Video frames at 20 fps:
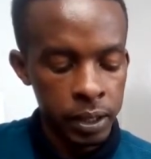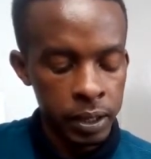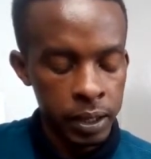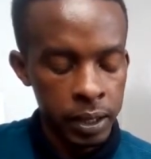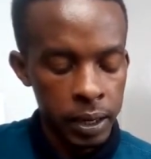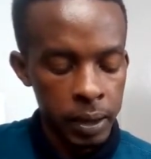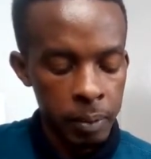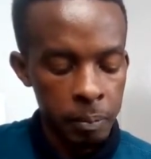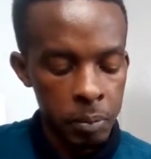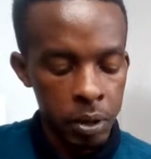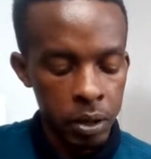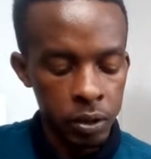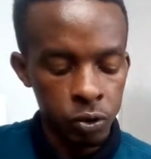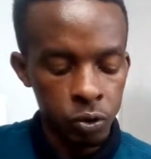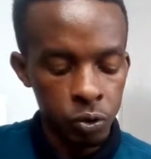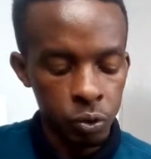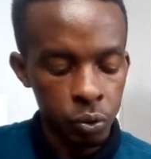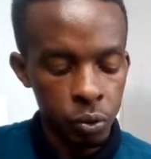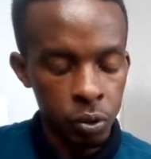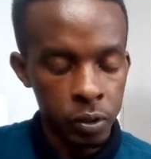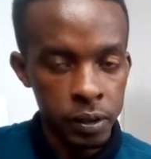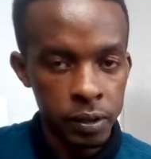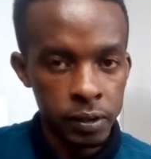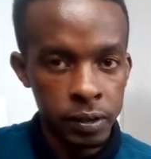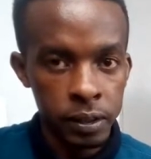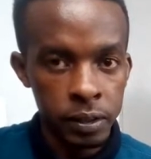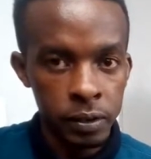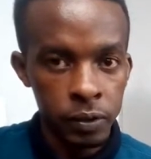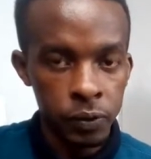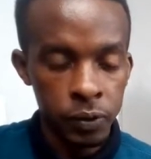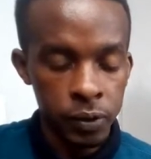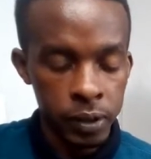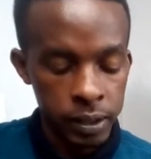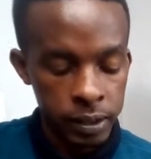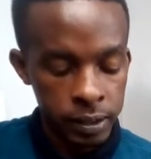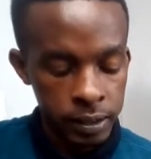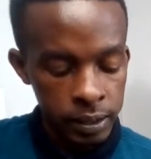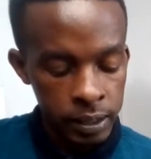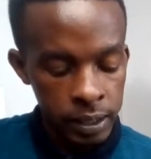number 2 on the 6th fret,